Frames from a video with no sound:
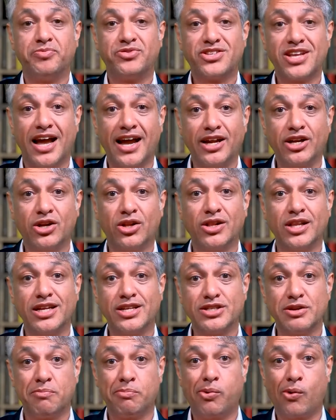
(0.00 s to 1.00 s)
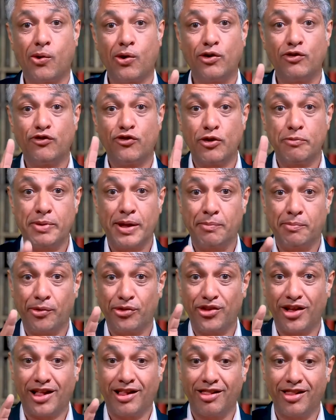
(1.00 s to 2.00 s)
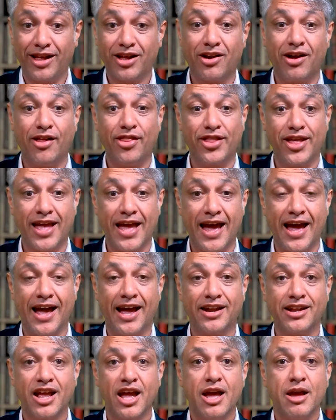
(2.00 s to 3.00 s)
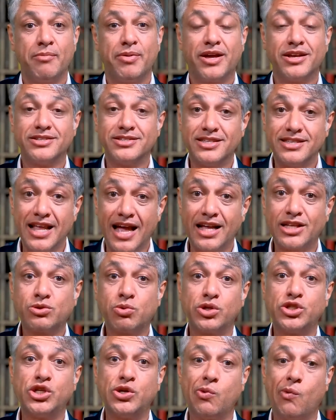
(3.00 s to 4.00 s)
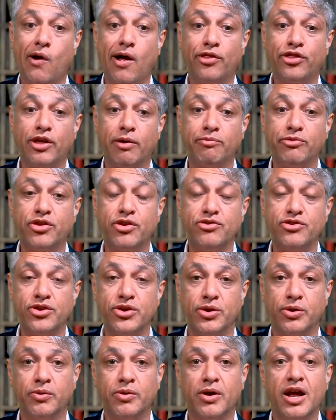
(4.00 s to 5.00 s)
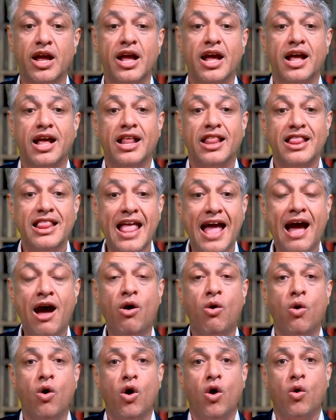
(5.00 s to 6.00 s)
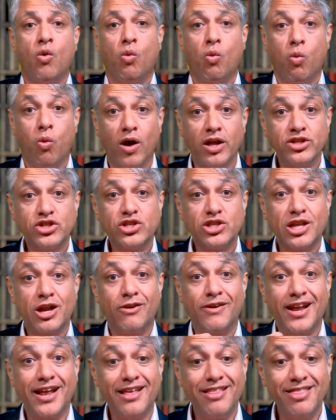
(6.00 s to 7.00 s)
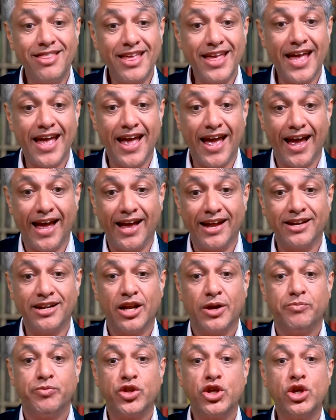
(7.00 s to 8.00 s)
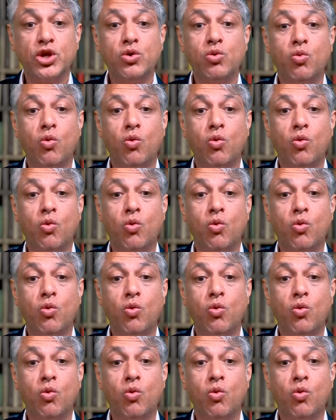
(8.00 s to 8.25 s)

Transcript: title is important for people to click on the ad because that's what you want them to do. Now, once they're in the ad, you